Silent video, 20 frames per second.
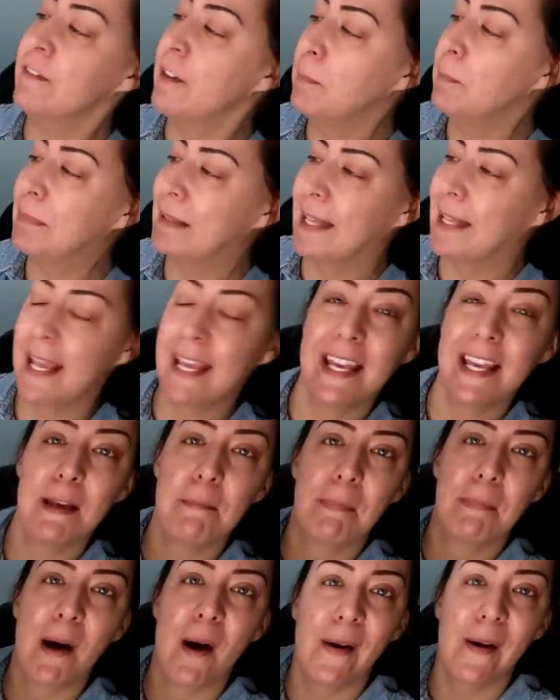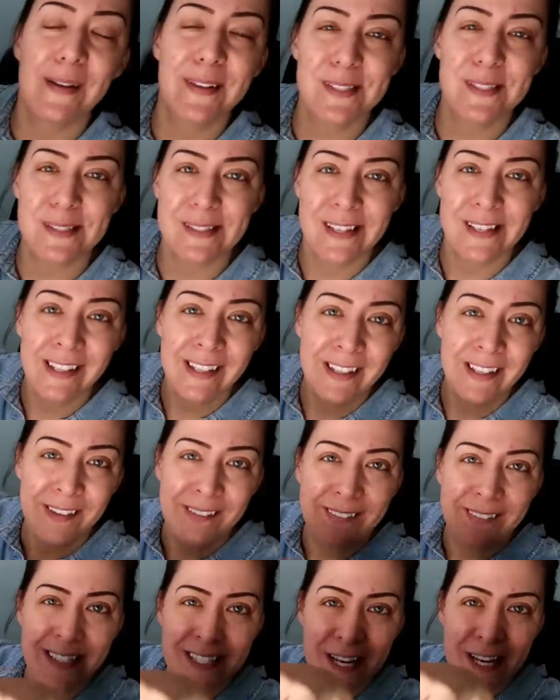of a blanket box,
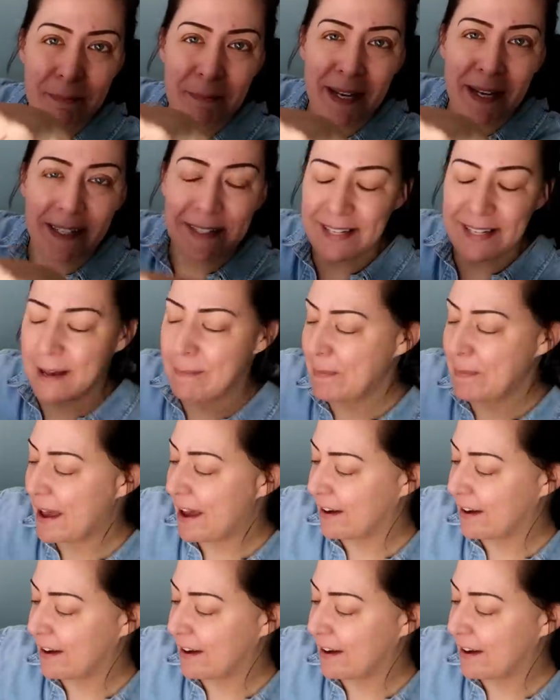which I picked up